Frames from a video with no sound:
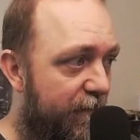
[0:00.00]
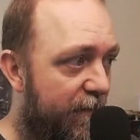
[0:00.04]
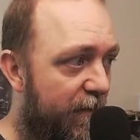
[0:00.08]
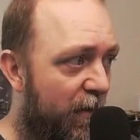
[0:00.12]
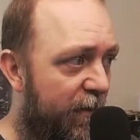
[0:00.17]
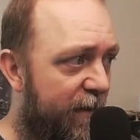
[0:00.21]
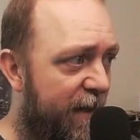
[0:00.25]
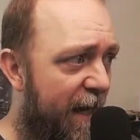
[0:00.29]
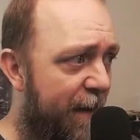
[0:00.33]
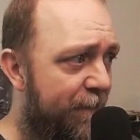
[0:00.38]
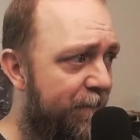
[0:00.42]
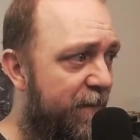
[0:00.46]

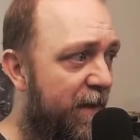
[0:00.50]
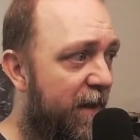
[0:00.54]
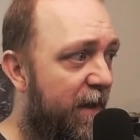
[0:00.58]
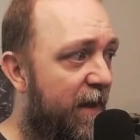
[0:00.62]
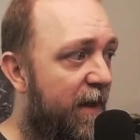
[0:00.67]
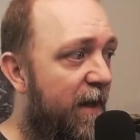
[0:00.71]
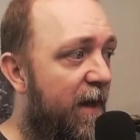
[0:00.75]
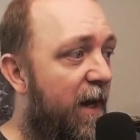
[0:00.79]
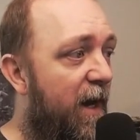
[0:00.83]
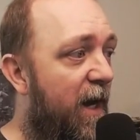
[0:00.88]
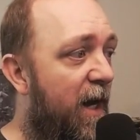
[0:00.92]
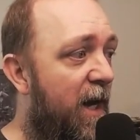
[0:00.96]
Okay.
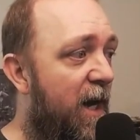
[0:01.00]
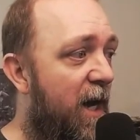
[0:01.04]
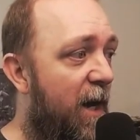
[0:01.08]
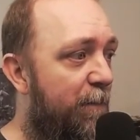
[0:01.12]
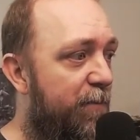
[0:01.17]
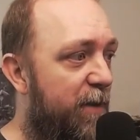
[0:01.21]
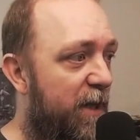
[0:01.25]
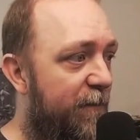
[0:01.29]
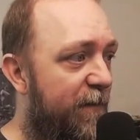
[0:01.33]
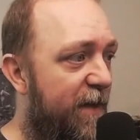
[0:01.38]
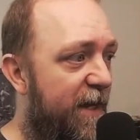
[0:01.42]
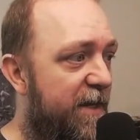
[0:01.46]
Uh,
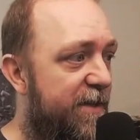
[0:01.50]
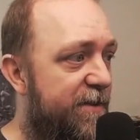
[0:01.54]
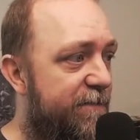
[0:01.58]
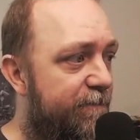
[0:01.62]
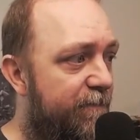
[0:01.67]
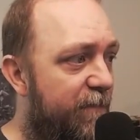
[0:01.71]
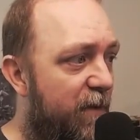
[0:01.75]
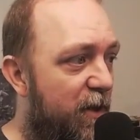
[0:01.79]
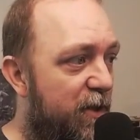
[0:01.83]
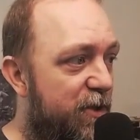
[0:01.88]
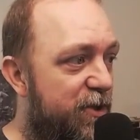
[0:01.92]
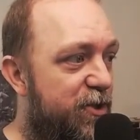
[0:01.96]
Oblivion
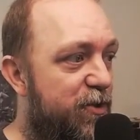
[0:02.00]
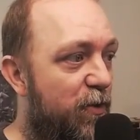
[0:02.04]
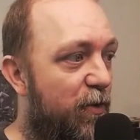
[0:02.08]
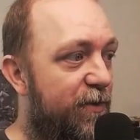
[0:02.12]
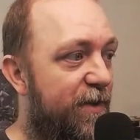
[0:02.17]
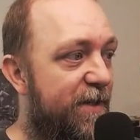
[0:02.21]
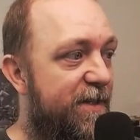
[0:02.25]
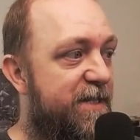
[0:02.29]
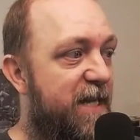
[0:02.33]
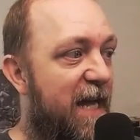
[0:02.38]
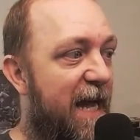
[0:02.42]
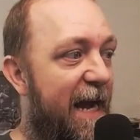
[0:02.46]
sold
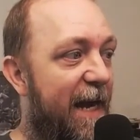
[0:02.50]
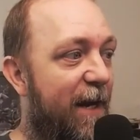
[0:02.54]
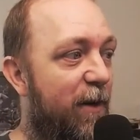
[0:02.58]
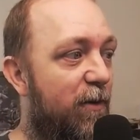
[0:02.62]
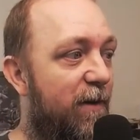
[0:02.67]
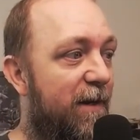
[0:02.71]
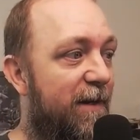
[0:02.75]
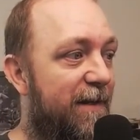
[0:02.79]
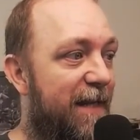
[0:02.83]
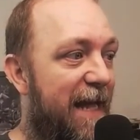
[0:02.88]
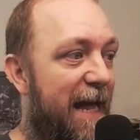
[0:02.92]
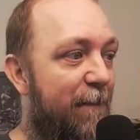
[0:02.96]
entire
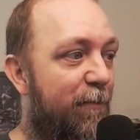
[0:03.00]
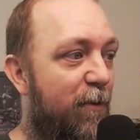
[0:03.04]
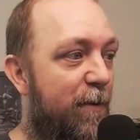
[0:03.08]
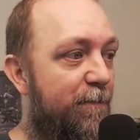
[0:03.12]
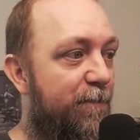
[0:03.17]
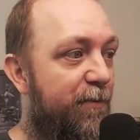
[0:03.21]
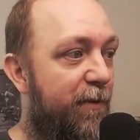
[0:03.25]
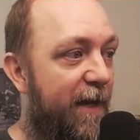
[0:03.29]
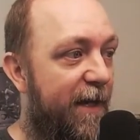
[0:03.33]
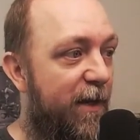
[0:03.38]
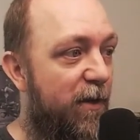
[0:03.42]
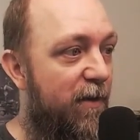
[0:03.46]
elaborate
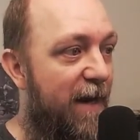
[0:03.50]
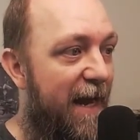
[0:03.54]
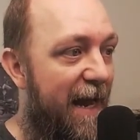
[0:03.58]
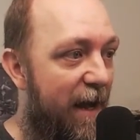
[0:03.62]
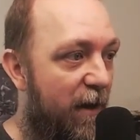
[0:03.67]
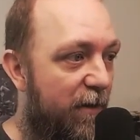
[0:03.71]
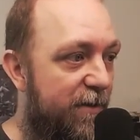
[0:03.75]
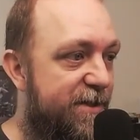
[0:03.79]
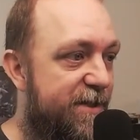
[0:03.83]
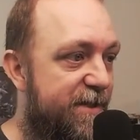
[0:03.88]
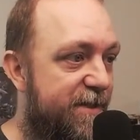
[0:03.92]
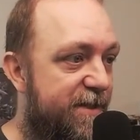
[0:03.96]
player
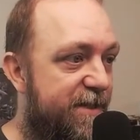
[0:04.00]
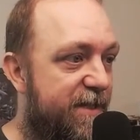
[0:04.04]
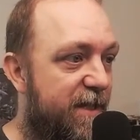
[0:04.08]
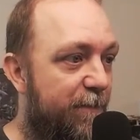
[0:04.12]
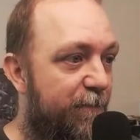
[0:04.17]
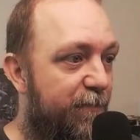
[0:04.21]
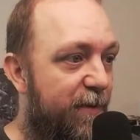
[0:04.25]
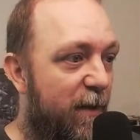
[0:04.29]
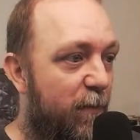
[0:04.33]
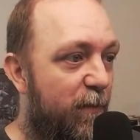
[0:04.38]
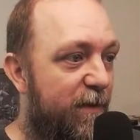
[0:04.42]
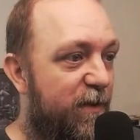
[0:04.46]
houses
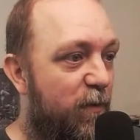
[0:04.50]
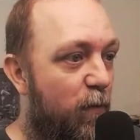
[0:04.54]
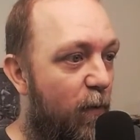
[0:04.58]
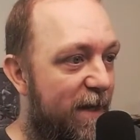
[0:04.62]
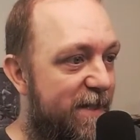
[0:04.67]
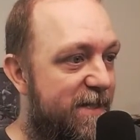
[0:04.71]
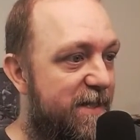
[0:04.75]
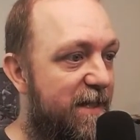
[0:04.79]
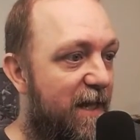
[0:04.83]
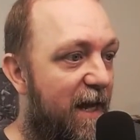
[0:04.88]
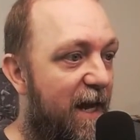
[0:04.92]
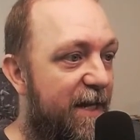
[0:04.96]
complete with
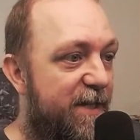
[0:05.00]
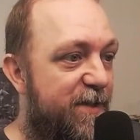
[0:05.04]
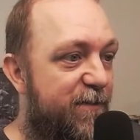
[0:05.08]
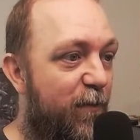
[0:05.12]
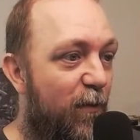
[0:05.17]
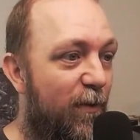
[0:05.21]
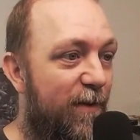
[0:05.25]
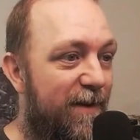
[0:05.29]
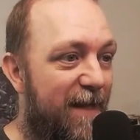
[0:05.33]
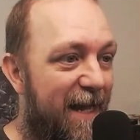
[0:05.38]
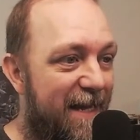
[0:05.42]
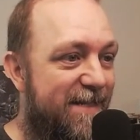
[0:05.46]
quest lines for
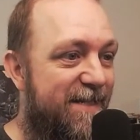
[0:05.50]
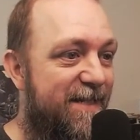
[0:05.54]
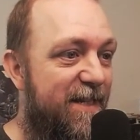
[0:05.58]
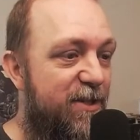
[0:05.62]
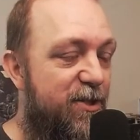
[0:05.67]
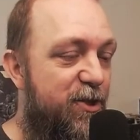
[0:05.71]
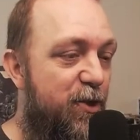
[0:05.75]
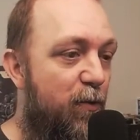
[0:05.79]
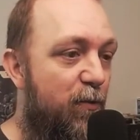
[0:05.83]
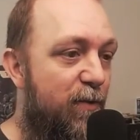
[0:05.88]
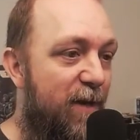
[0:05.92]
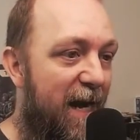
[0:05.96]
less than
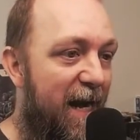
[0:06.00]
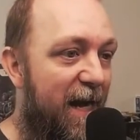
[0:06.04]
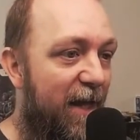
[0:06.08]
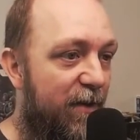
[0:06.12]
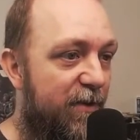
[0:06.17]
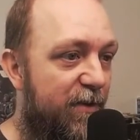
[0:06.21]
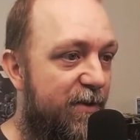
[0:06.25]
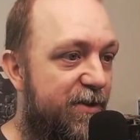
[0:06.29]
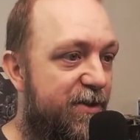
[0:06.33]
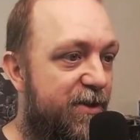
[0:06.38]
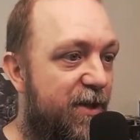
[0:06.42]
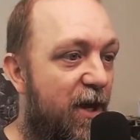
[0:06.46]

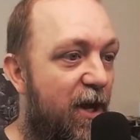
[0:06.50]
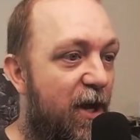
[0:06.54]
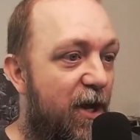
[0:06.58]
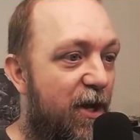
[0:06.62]
$2.